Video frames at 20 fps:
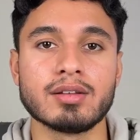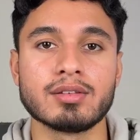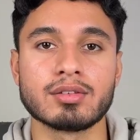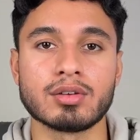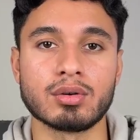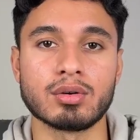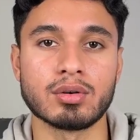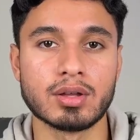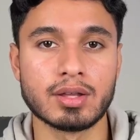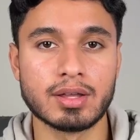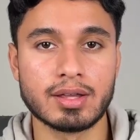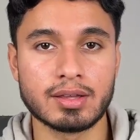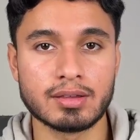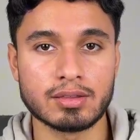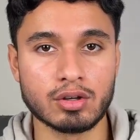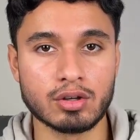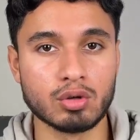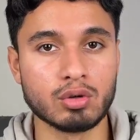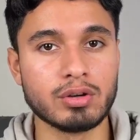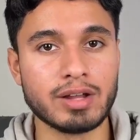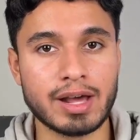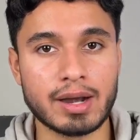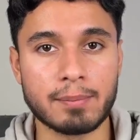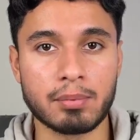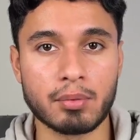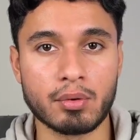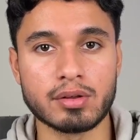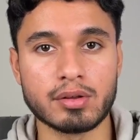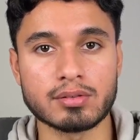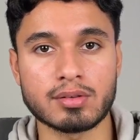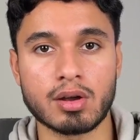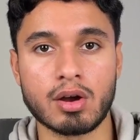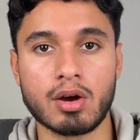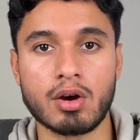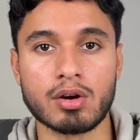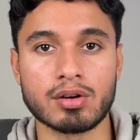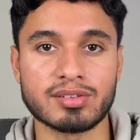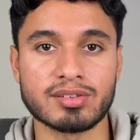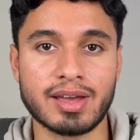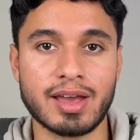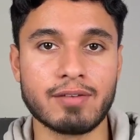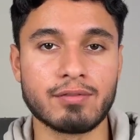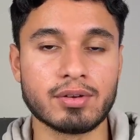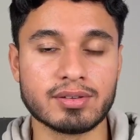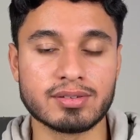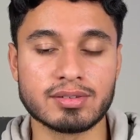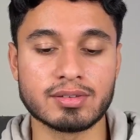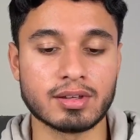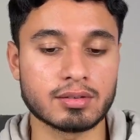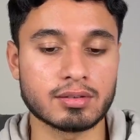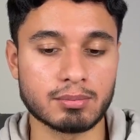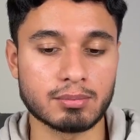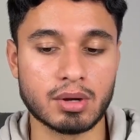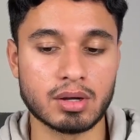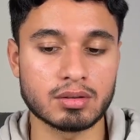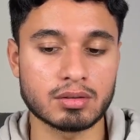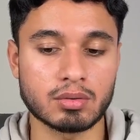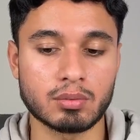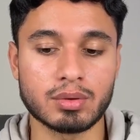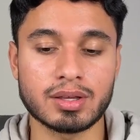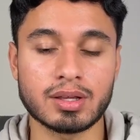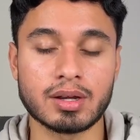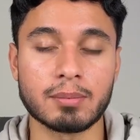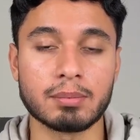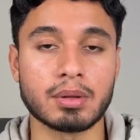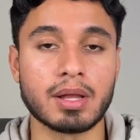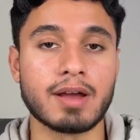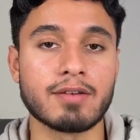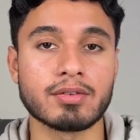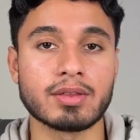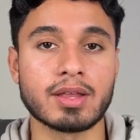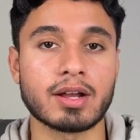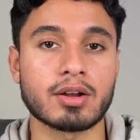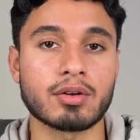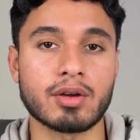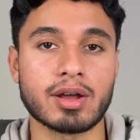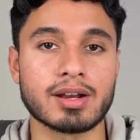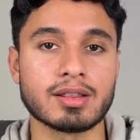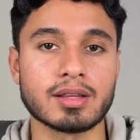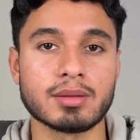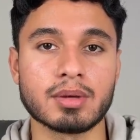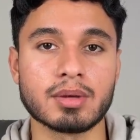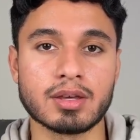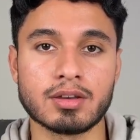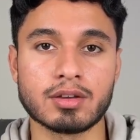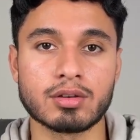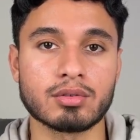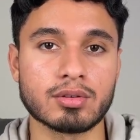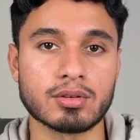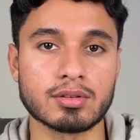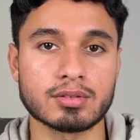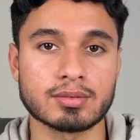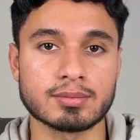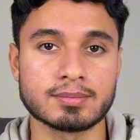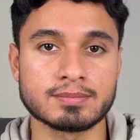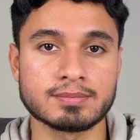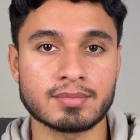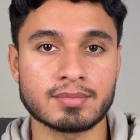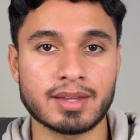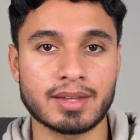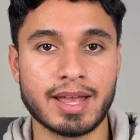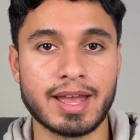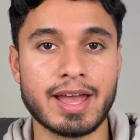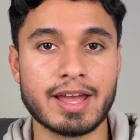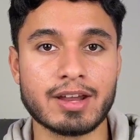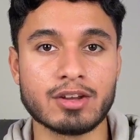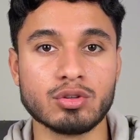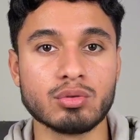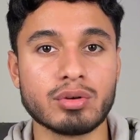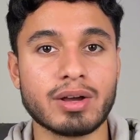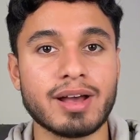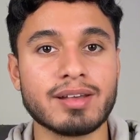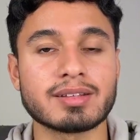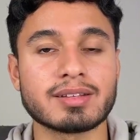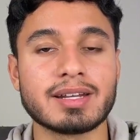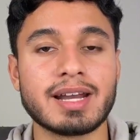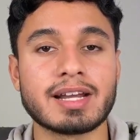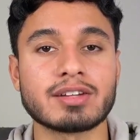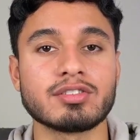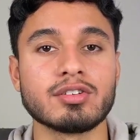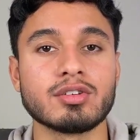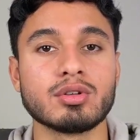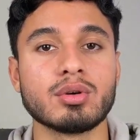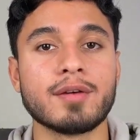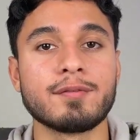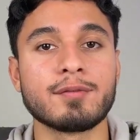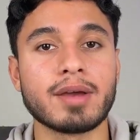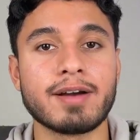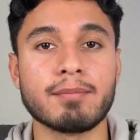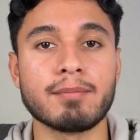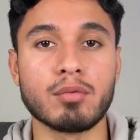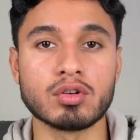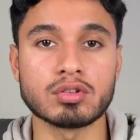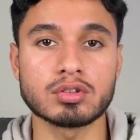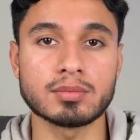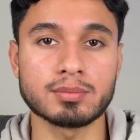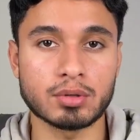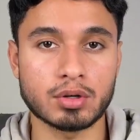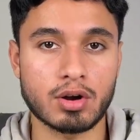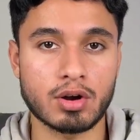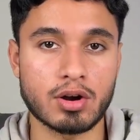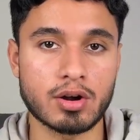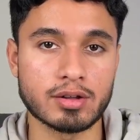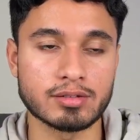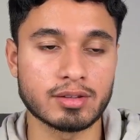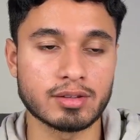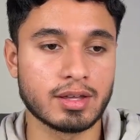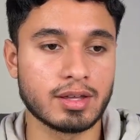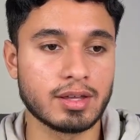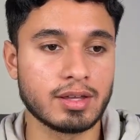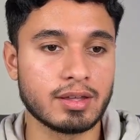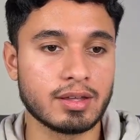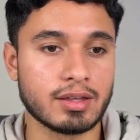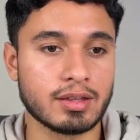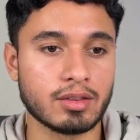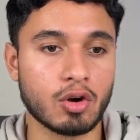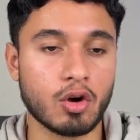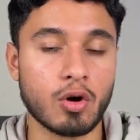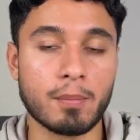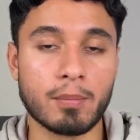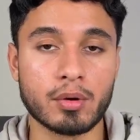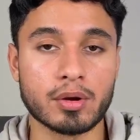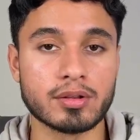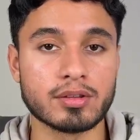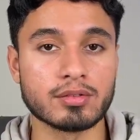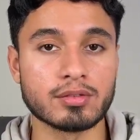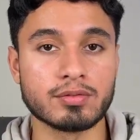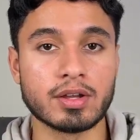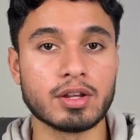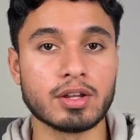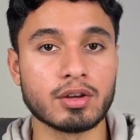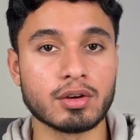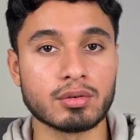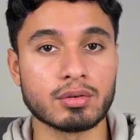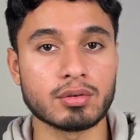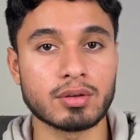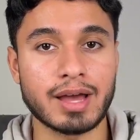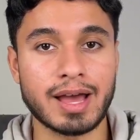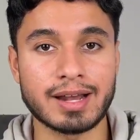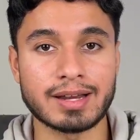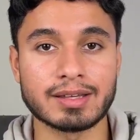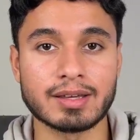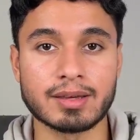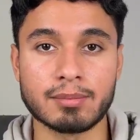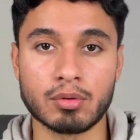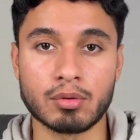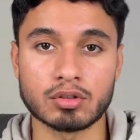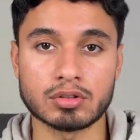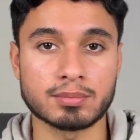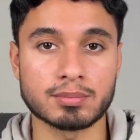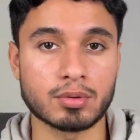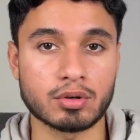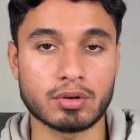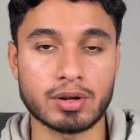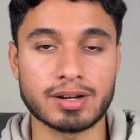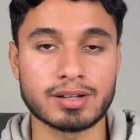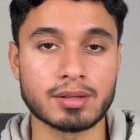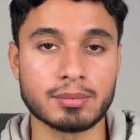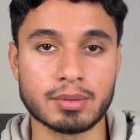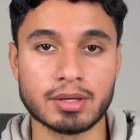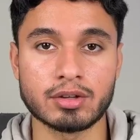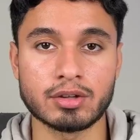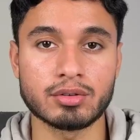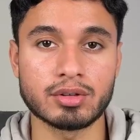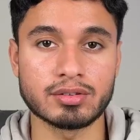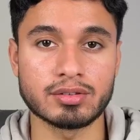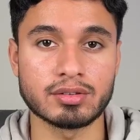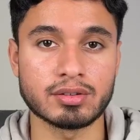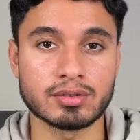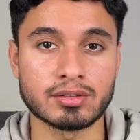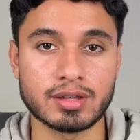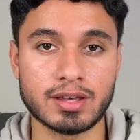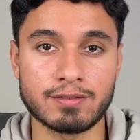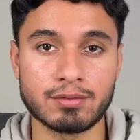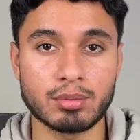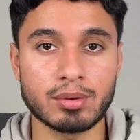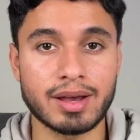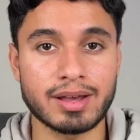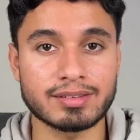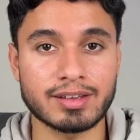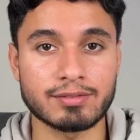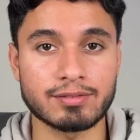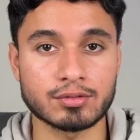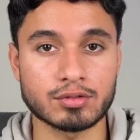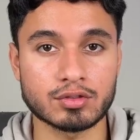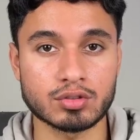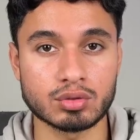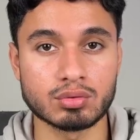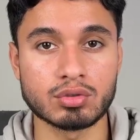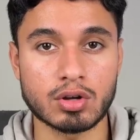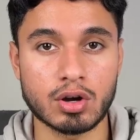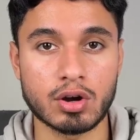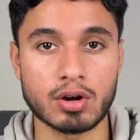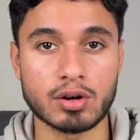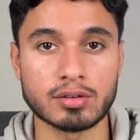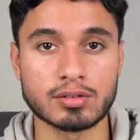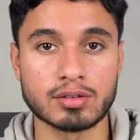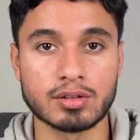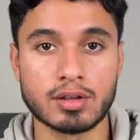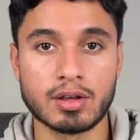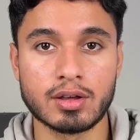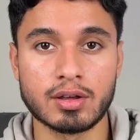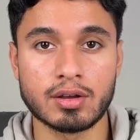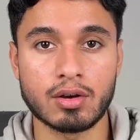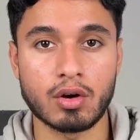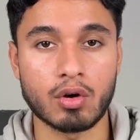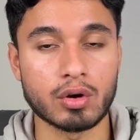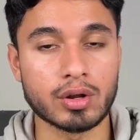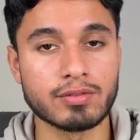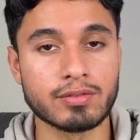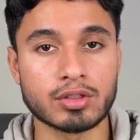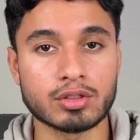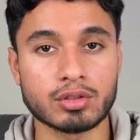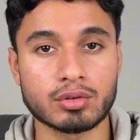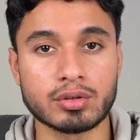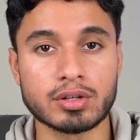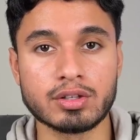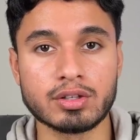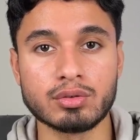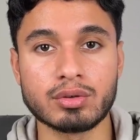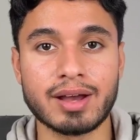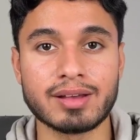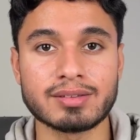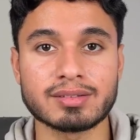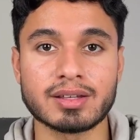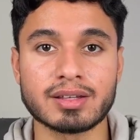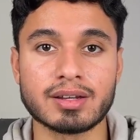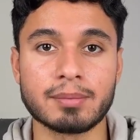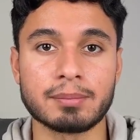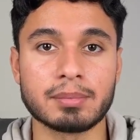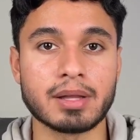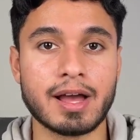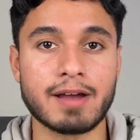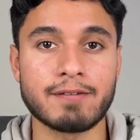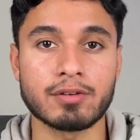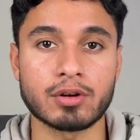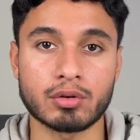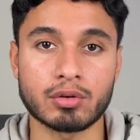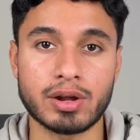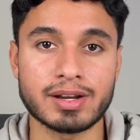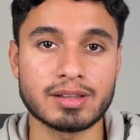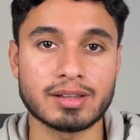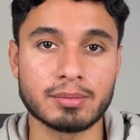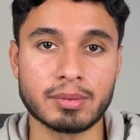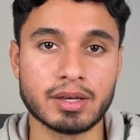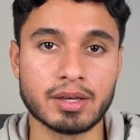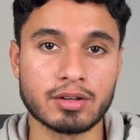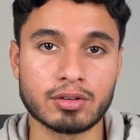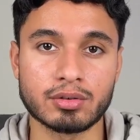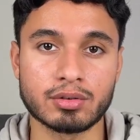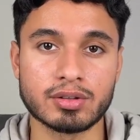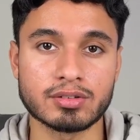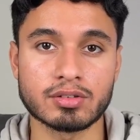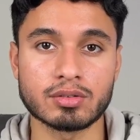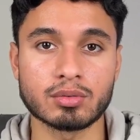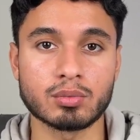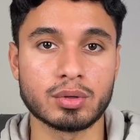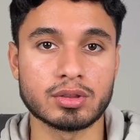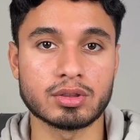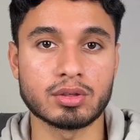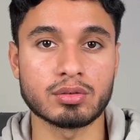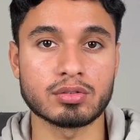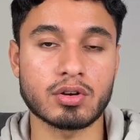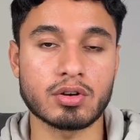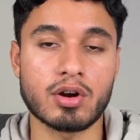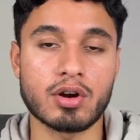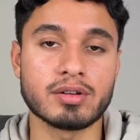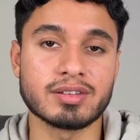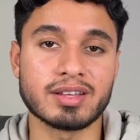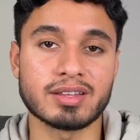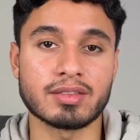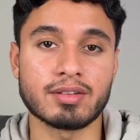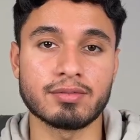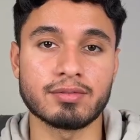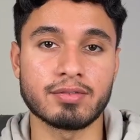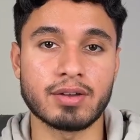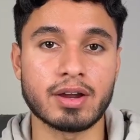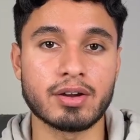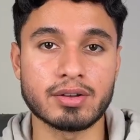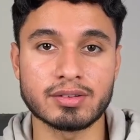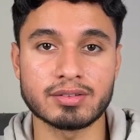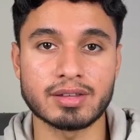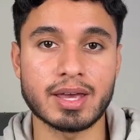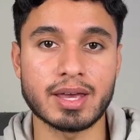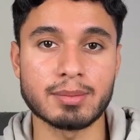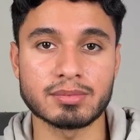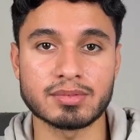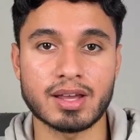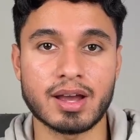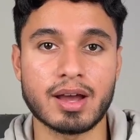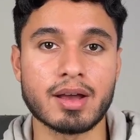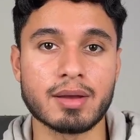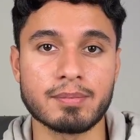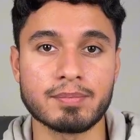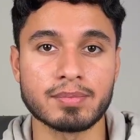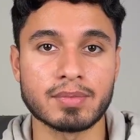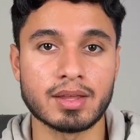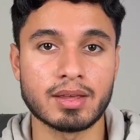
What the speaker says: So the new data points are every 6 months we can apply for that credit limit increase. And you guys can actually do it if you have multiple cards. The whole point of this video, how to get multiple credit limit increases. If you guys have 2 cards or even 3, you guys can apply for credit limit increases with those cards at the very same time.